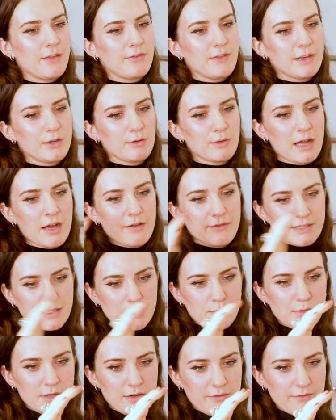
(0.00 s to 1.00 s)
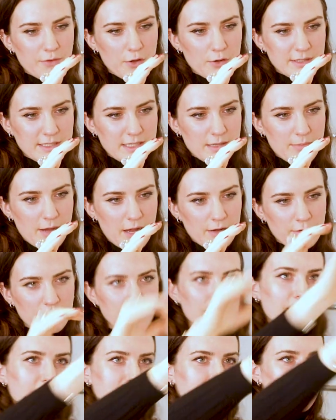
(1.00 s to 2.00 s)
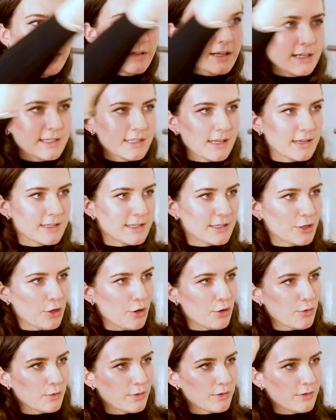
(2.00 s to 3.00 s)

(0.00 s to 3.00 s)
and then you'll have someone in focus in the background and then something exciting going